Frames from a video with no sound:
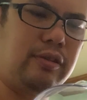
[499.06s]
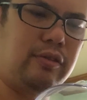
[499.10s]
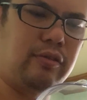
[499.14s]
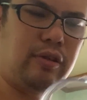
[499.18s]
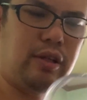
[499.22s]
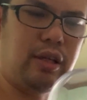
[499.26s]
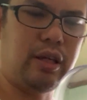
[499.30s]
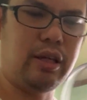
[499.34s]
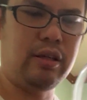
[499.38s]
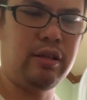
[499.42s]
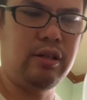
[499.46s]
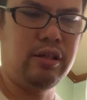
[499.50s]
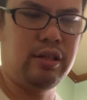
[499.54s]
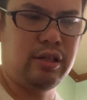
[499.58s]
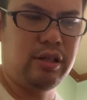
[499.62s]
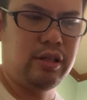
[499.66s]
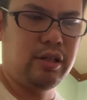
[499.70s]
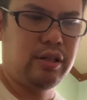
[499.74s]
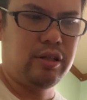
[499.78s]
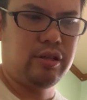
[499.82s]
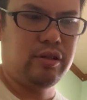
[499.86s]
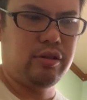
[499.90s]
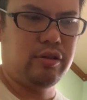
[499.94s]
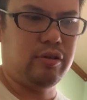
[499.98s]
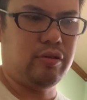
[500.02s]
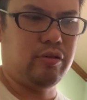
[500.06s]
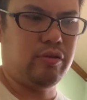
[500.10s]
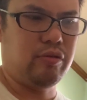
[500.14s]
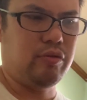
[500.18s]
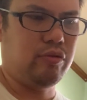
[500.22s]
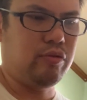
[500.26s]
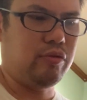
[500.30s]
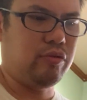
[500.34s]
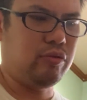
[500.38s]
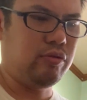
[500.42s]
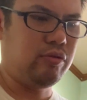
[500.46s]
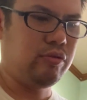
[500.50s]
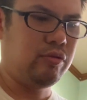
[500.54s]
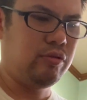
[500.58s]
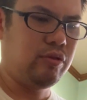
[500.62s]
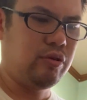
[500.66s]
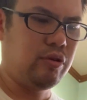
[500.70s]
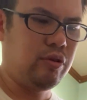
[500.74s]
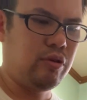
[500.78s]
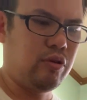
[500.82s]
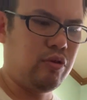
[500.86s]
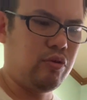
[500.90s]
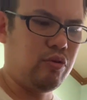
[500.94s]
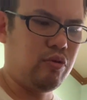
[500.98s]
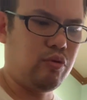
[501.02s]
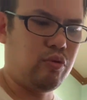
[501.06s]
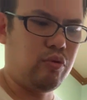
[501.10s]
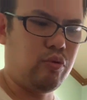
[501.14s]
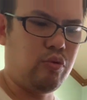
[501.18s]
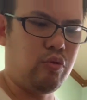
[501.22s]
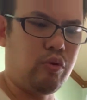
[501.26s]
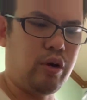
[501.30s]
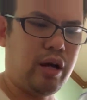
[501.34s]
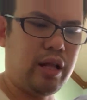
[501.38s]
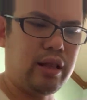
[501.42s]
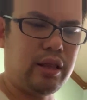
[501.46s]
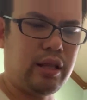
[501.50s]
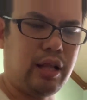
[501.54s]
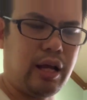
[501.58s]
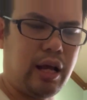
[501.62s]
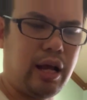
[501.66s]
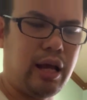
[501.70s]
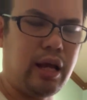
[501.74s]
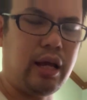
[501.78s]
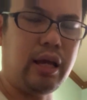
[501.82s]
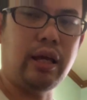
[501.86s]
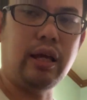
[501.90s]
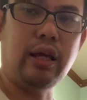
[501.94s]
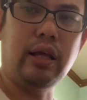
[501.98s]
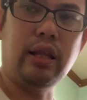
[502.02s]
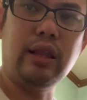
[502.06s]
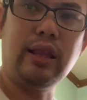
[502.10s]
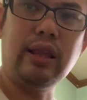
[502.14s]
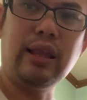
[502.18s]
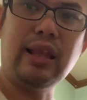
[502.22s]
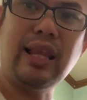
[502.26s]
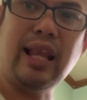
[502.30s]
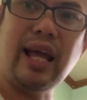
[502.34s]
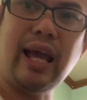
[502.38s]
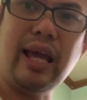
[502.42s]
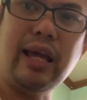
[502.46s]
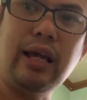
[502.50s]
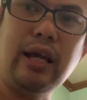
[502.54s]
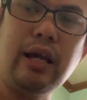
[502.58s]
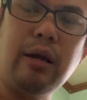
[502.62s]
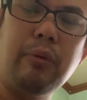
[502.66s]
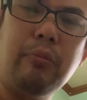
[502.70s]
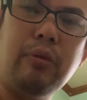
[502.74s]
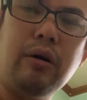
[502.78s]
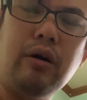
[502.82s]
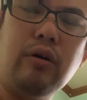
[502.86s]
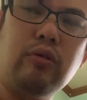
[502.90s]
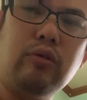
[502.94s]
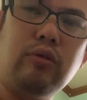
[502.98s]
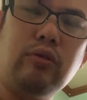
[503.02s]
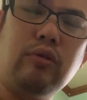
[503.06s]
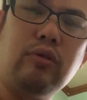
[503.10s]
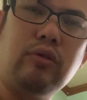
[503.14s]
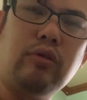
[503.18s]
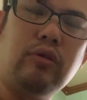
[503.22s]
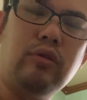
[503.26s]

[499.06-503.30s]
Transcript: okay so what I like about